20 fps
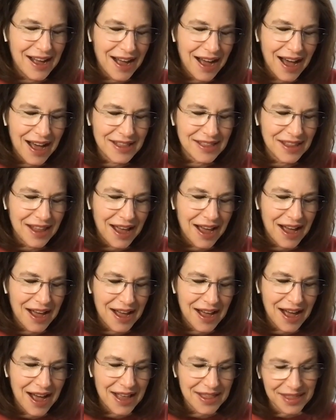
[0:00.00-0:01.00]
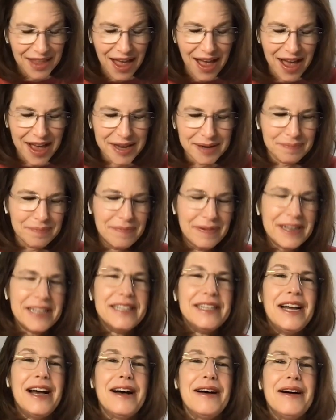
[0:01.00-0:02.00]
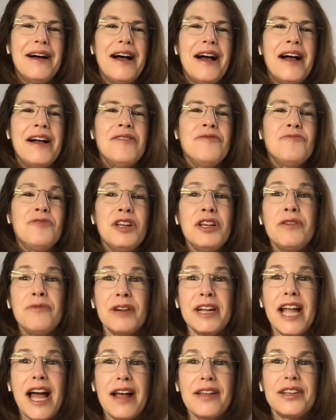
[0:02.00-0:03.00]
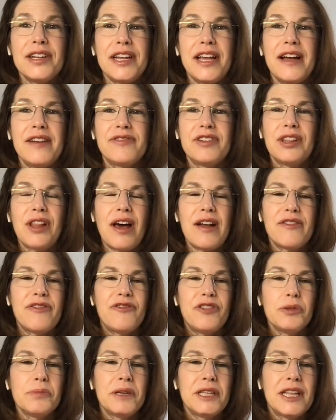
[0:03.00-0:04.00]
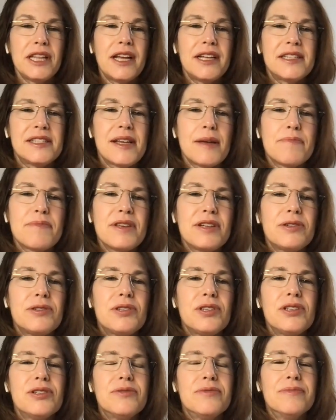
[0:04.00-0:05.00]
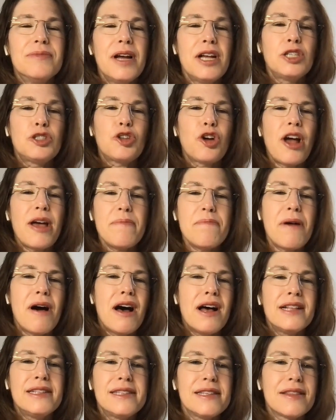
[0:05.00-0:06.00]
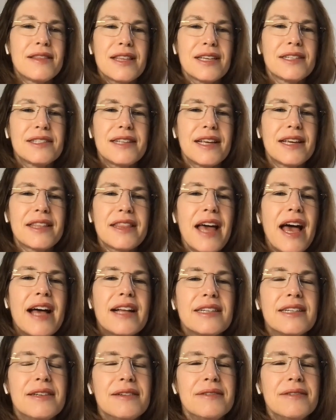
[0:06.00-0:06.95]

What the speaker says: on online, but in reality I have a lot of filming lights up there too, and tripods and things like that.